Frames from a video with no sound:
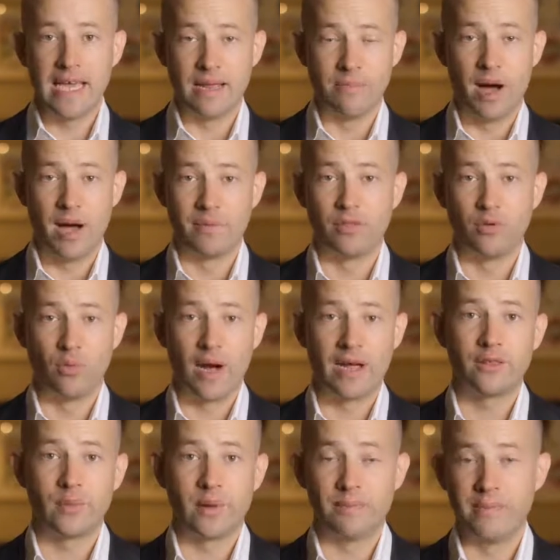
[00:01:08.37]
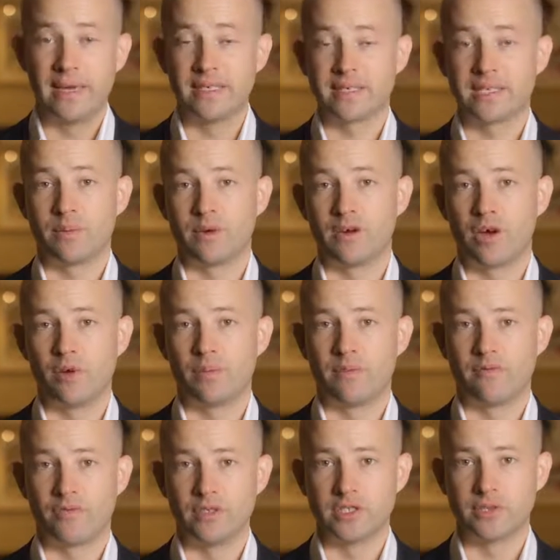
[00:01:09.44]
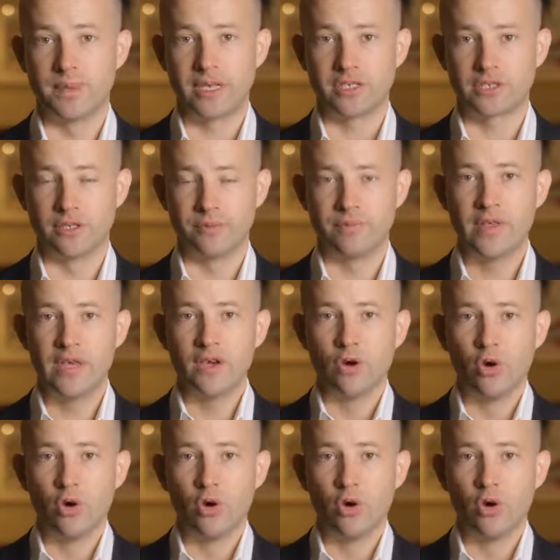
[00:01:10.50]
It might be the way that we meet someone and open for inspection,